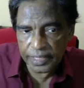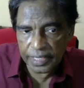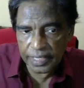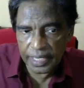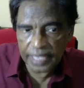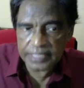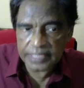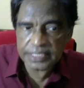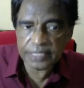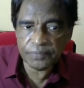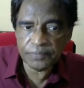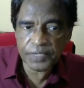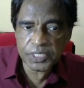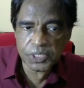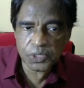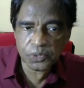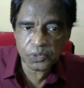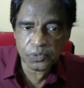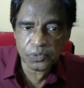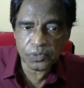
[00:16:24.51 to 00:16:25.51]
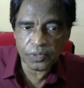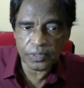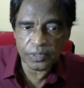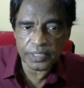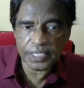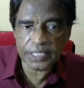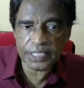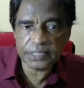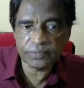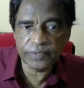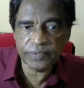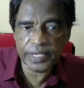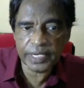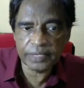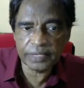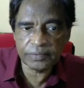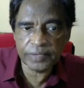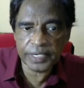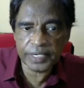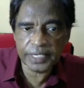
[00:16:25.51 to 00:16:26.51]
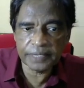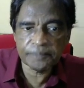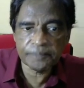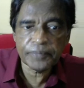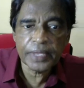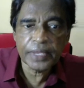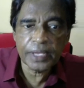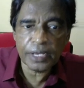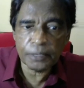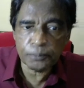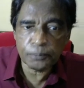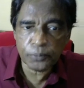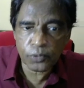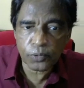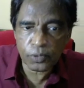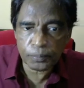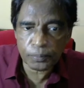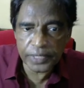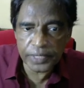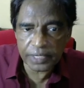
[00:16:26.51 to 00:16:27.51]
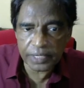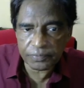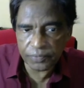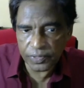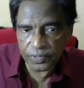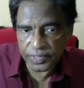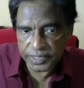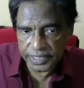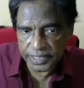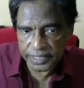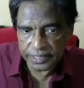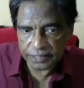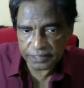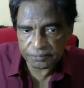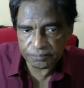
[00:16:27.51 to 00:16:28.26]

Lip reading: And see which tool is very, very appropriate for your study.